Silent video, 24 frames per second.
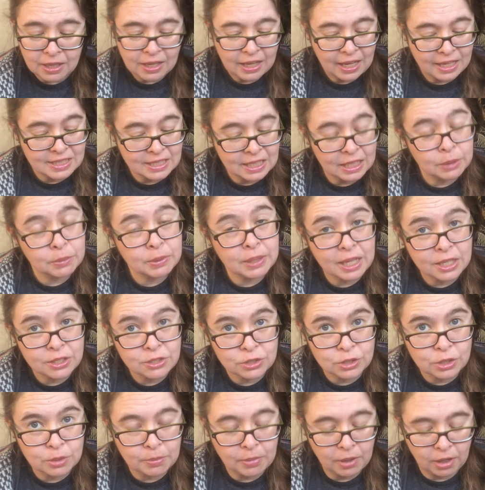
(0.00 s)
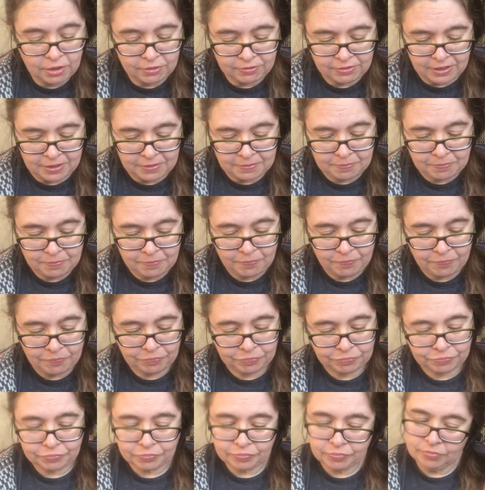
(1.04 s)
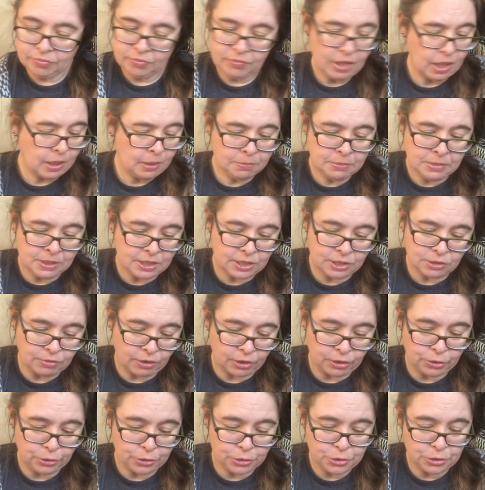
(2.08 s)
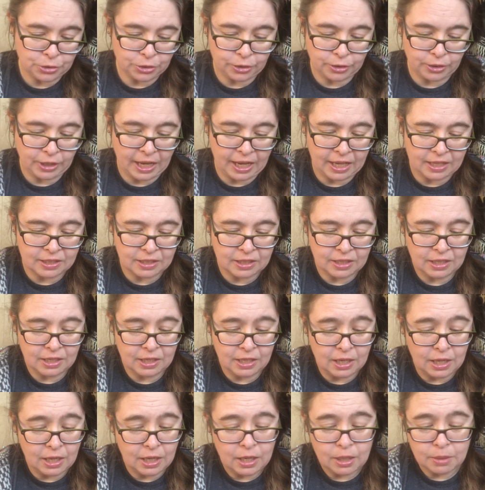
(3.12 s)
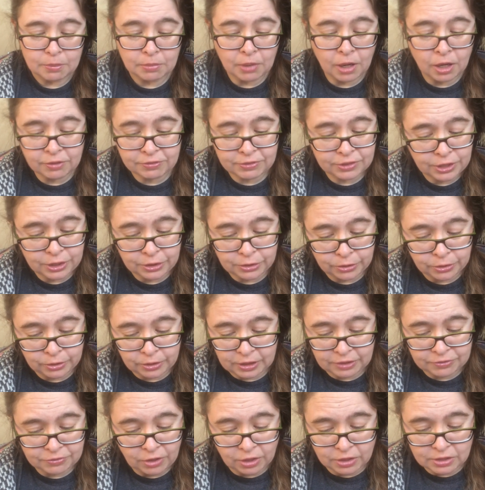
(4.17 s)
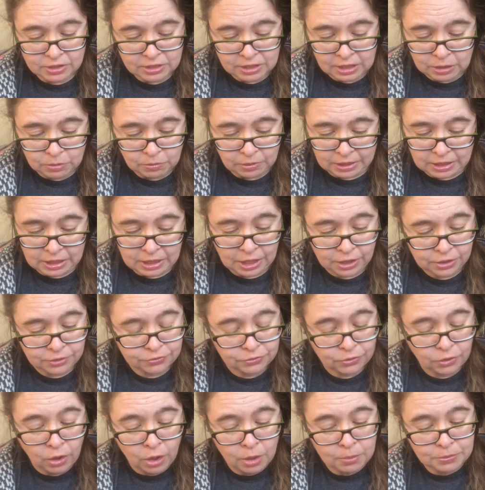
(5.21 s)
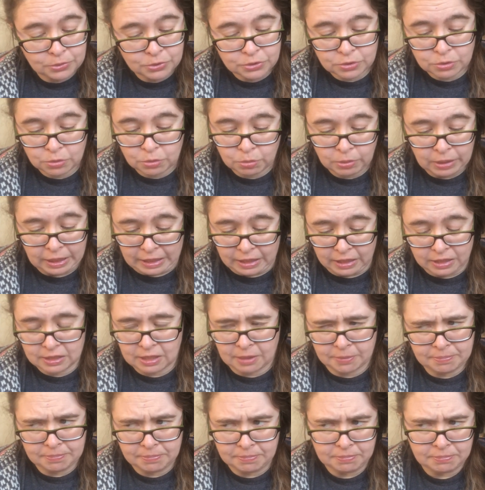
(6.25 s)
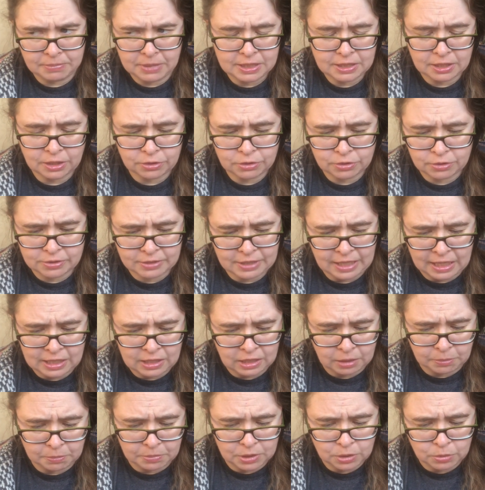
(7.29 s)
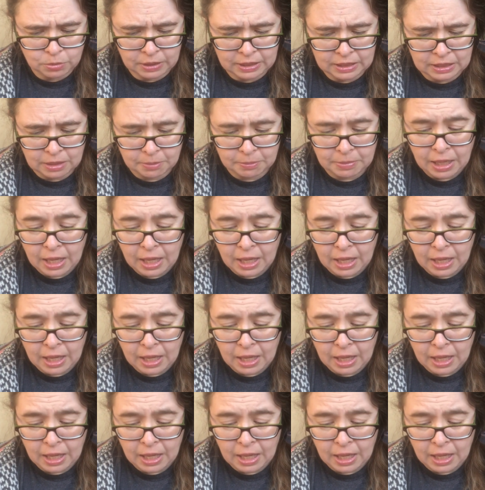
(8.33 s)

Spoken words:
Has anyone asked your Marvin?" Mrs. Runkle shook her head. "Marvin and Earl have not seen one another for almost a week, some misunderstanding between them.